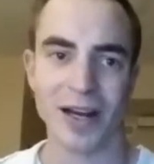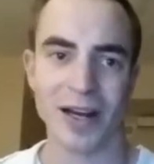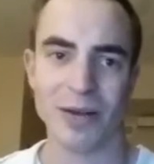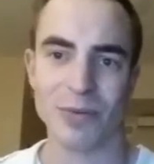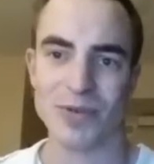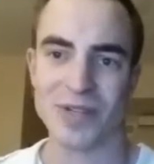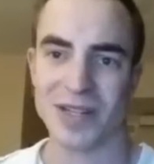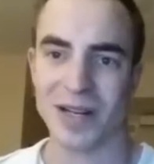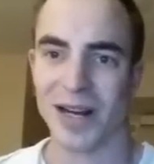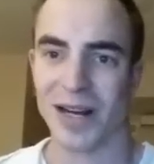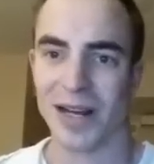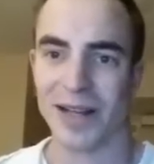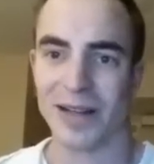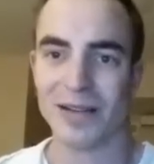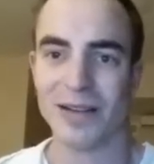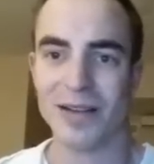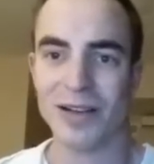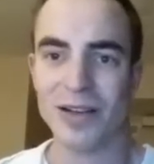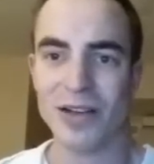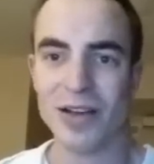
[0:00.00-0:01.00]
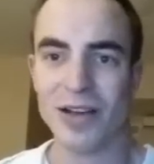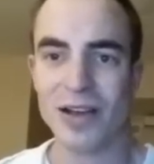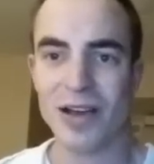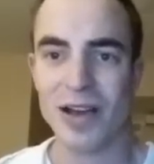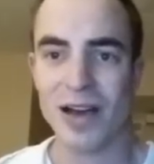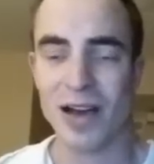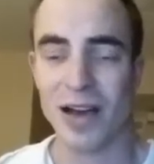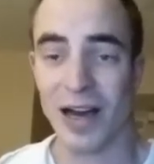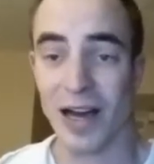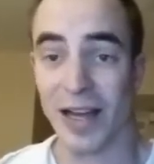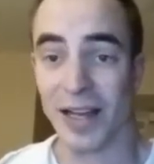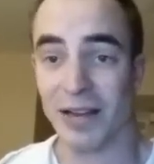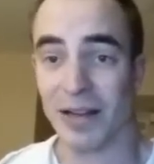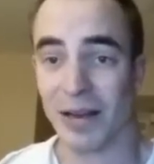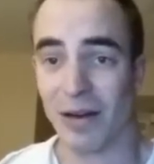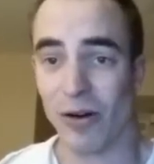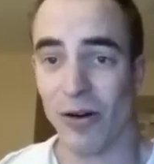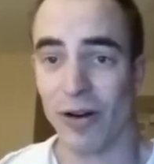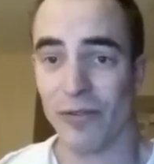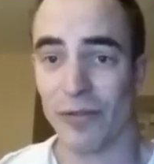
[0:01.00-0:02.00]
I
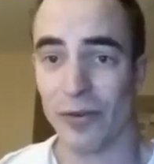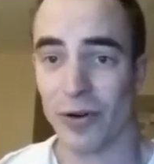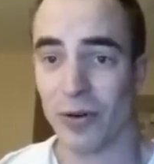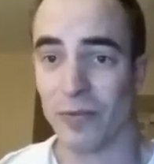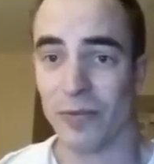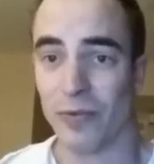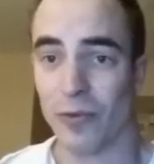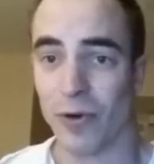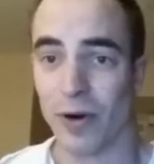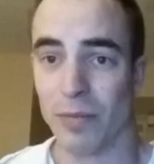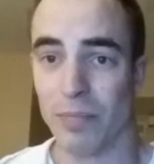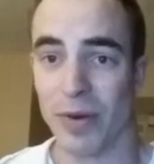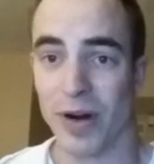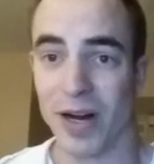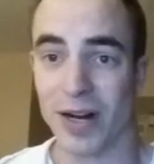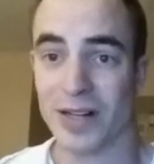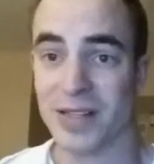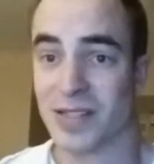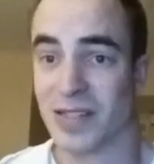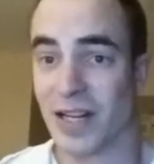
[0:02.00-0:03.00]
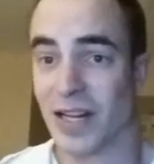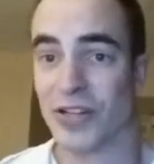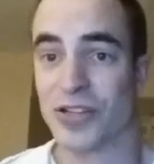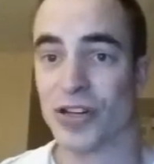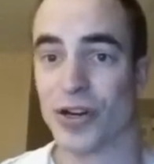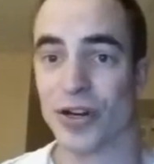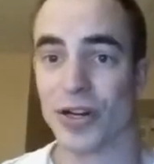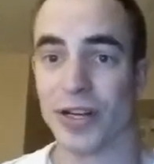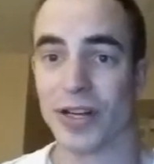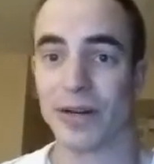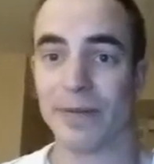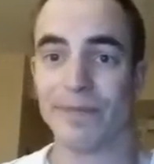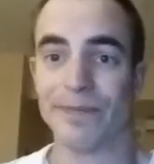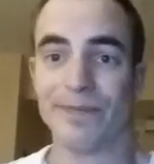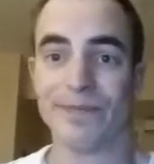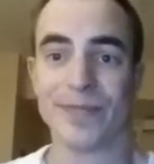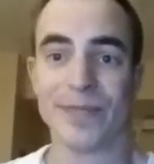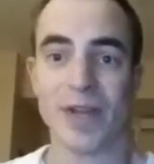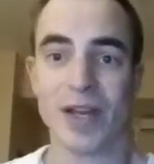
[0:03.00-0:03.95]
get offered him $4. He took it.